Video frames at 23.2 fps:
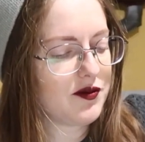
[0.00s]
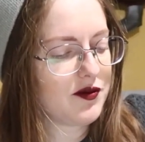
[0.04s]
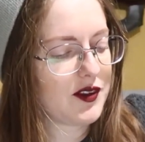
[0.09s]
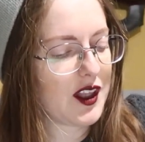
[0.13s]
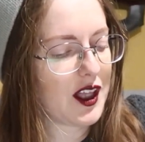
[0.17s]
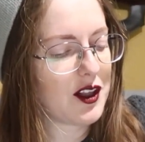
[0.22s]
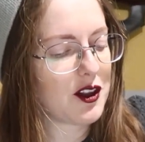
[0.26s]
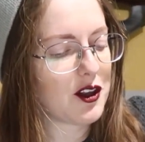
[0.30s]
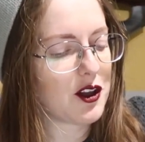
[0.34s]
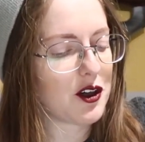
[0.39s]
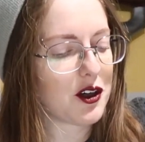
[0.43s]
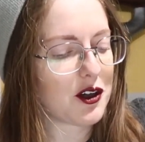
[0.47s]

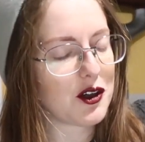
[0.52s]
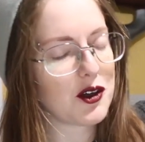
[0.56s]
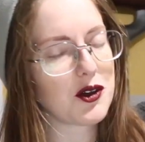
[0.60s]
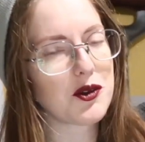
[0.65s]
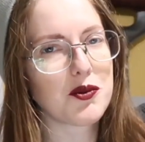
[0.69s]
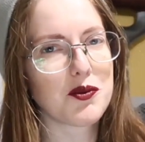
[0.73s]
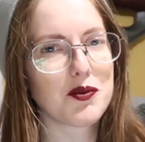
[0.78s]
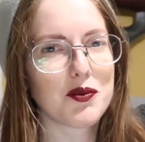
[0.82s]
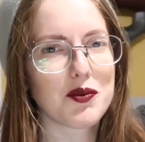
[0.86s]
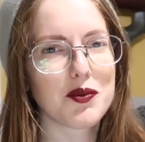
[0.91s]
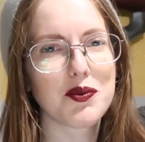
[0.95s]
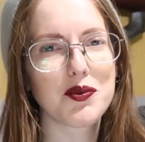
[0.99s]
they look
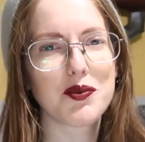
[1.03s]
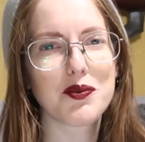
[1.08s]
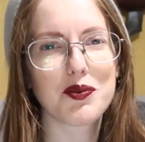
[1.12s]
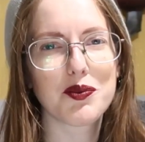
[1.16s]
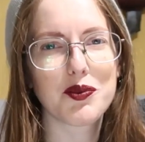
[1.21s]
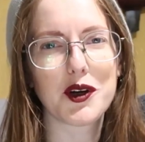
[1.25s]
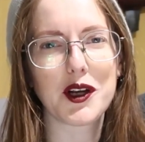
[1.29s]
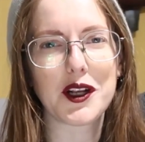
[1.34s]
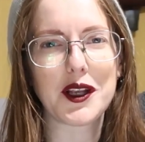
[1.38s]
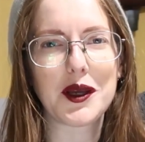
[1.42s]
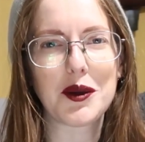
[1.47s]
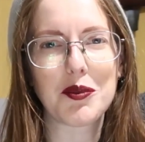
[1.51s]

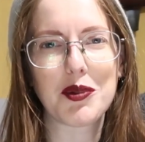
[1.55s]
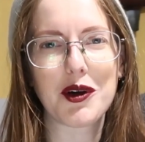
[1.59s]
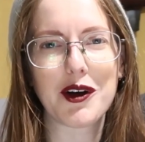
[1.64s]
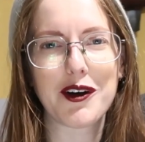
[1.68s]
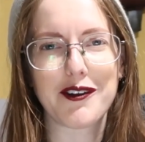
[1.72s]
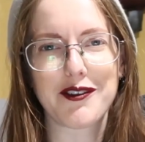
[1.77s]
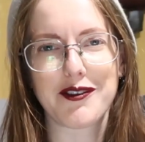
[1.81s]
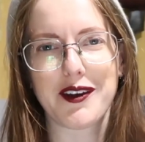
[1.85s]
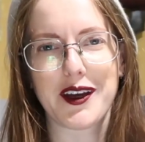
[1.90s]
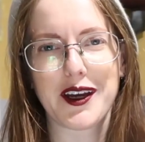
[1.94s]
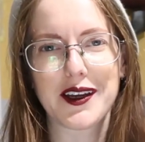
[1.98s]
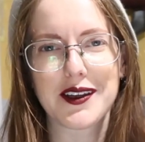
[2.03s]
pretty
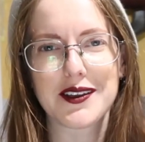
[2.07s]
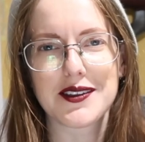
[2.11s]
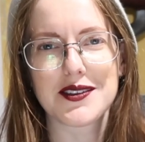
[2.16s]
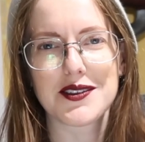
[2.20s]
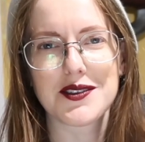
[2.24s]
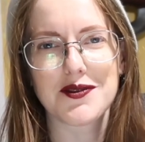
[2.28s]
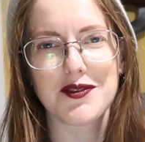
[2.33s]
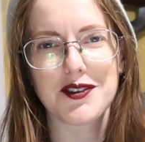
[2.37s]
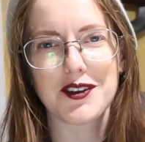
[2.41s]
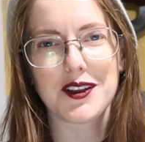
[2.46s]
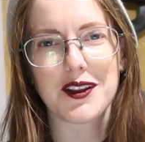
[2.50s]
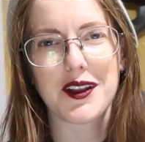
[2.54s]
perfect
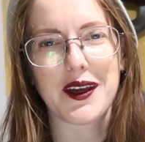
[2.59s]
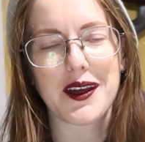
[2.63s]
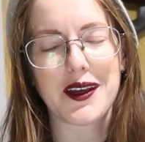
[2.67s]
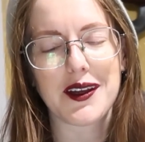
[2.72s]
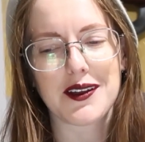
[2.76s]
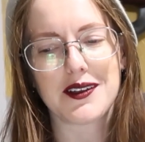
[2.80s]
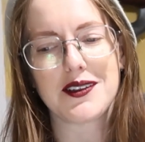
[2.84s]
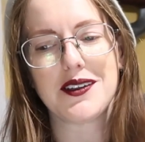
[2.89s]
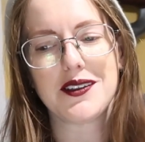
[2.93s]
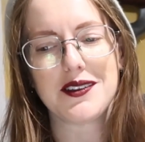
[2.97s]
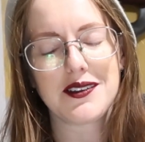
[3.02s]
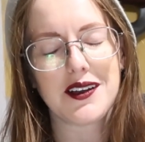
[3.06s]
for like
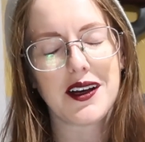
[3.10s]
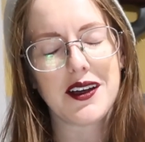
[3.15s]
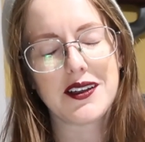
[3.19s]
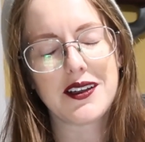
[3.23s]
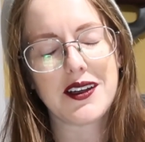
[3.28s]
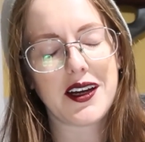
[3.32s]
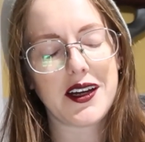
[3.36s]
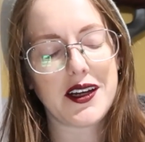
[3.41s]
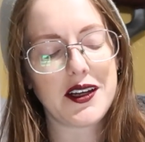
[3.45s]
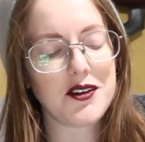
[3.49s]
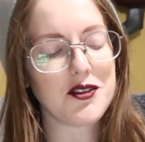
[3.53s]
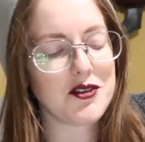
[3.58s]
a
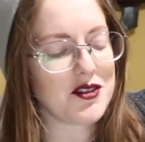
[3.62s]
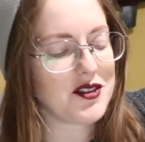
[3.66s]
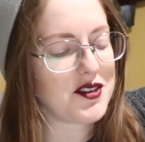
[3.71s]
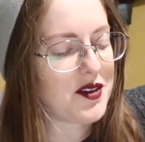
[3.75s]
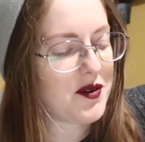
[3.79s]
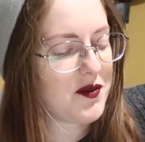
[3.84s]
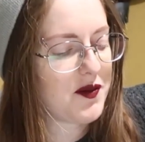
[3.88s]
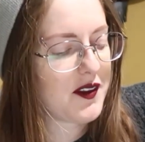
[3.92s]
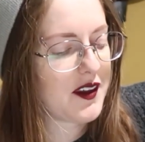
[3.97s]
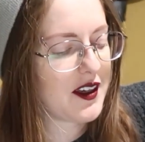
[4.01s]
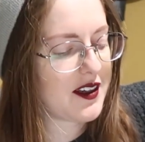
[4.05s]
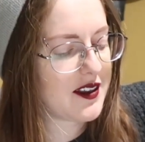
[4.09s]
night or
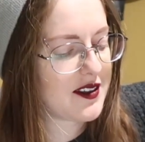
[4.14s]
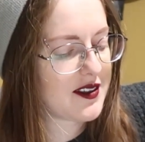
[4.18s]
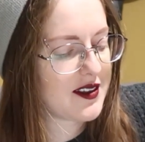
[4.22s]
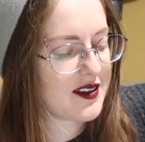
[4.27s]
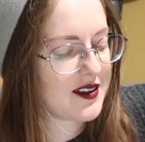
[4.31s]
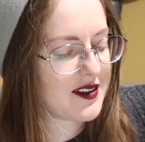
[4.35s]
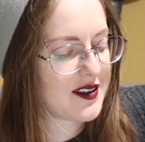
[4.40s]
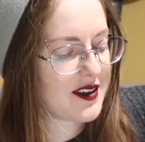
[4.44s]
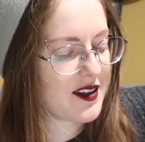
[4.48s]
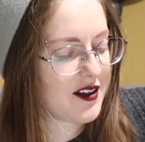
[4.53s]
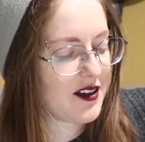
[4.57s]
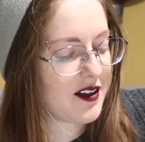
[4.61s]
something
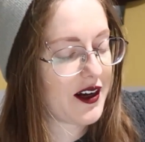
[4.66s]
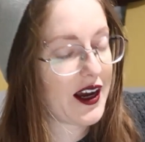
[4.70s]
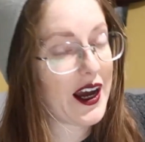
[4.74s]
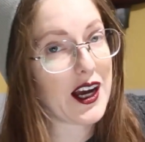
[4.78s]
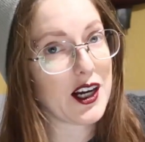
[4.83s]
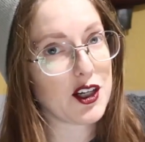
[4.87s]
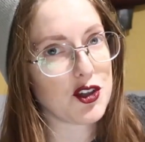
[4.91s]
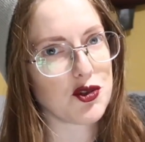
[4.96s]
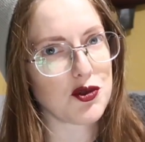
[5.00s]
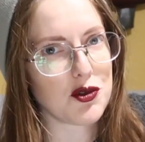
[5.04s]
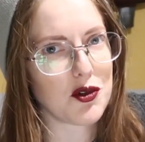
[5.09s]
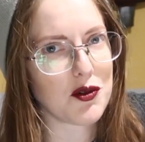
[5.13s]
since they're
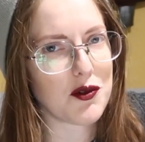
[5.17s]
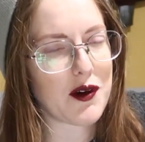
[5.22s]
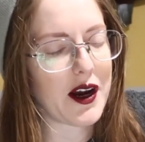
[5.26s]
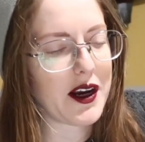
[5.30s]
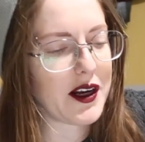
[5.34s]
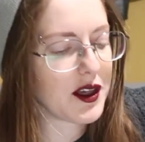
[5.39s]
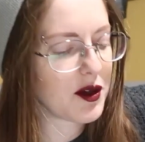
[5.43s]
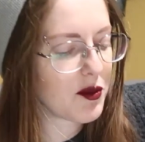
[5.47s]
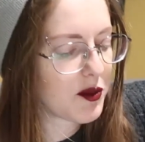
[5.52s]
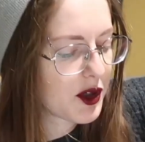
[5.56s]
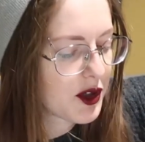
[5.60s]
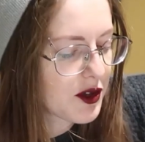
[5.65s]
actual
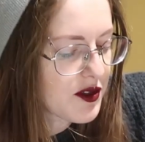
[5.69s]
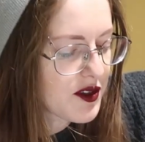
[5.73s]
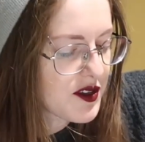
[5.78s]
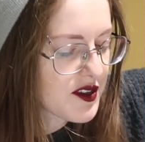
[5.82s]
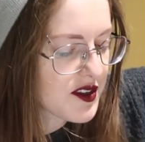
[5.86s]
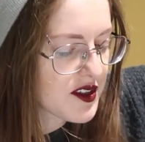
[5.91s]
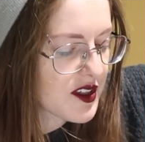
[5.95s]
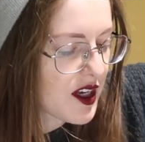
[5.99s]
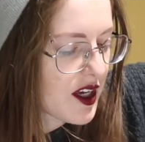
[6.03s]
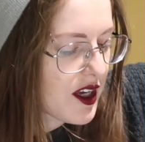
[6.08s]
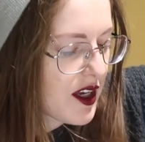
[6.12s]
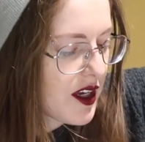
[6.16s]
riding
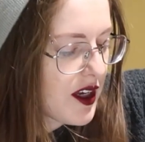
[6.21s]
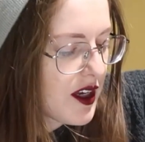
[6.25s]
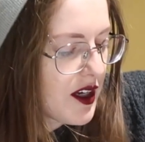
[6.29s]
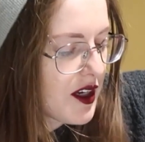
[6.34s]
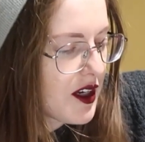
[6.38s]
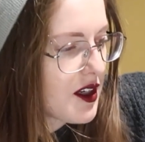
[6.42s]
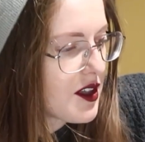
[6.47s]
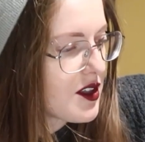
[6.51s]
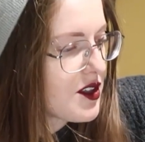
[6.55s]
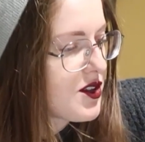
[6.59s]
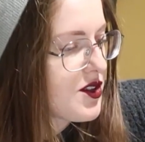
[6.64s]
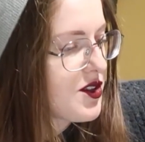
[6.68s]
boots.
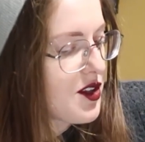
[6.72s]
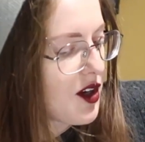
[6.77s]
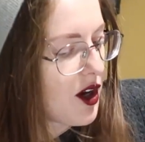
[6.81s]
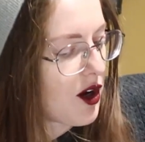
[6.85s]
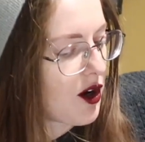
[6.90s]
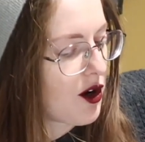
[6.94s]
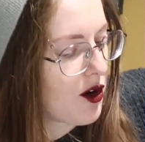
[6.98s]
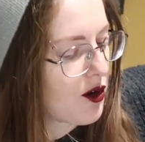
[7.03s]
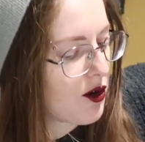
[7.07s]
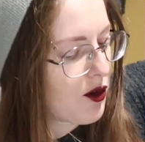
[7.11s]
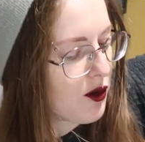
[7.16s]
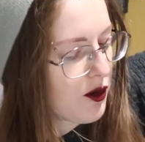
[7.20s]

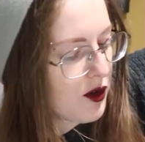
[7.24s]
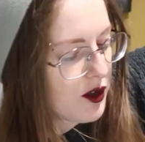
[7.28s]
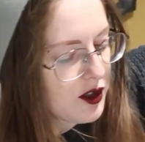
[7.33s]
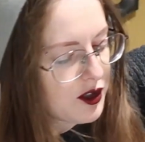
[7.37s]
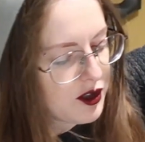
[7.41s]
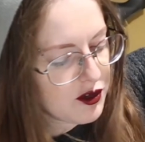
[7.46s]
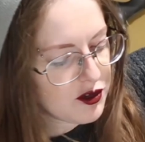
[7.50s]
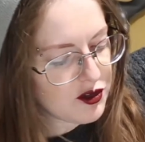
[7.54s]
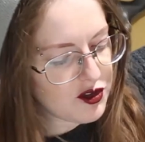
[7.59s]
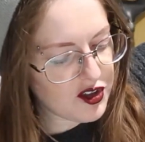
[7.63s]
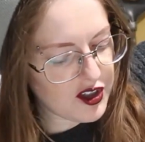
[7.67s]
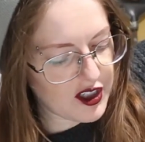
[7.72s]
So
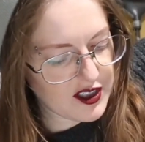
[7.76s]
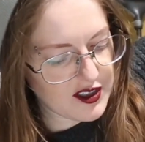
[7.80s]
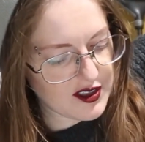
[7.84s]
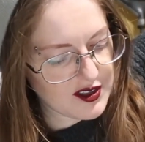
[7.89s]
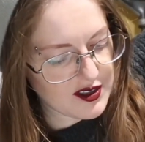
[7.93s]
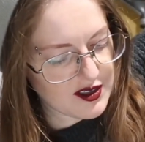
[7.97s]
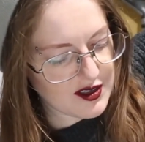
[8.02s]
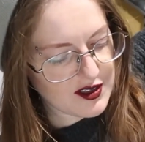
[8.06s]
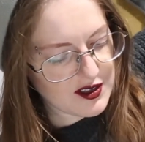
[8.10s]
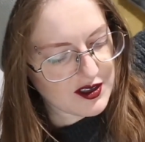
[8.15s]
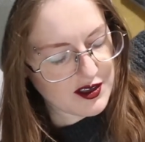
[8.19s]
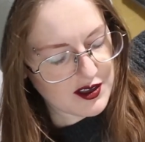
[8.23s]

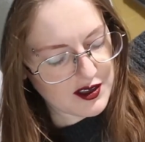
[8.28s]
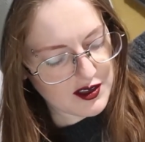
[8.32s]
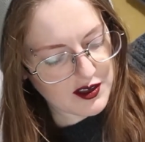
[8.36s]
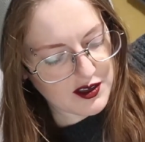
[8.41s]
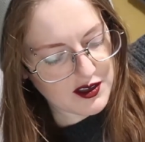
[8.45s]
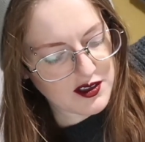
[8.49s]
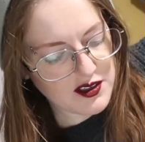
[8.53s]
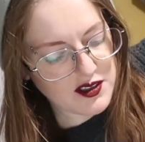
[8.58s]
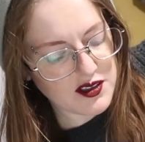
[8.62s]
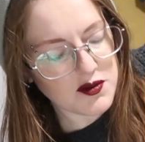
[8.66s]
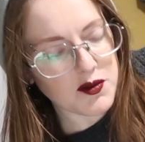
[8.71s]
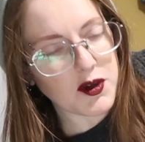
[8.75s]

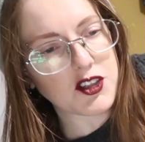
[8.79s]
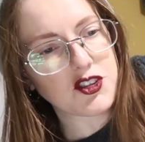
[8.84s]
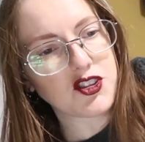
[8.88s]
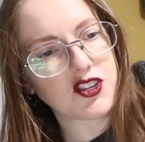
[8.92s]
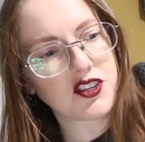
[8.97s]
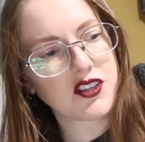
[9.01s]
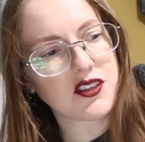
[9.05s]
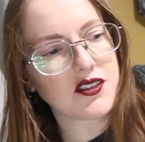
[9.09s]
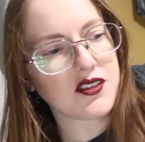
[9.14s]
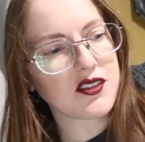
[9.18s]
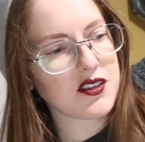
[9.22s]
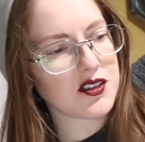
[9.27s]
this is much
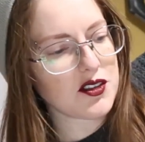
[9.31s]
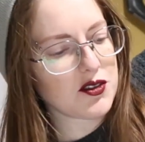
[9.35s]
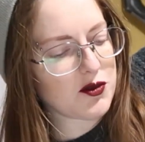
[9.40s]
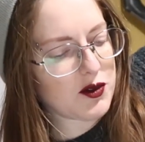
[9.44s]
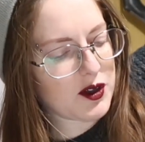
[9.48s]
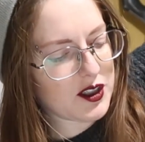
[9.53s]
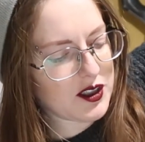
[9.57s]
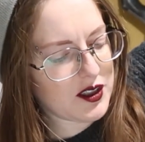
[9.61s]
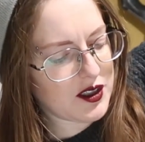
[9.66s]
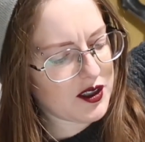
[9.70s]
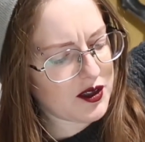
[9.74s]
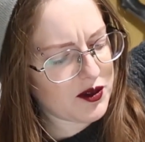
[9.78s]
easier
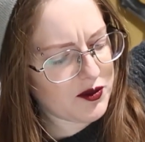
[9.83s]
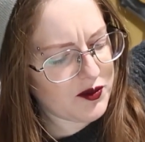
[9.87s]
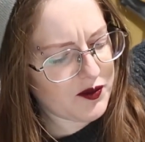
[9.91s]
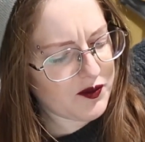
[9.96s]
when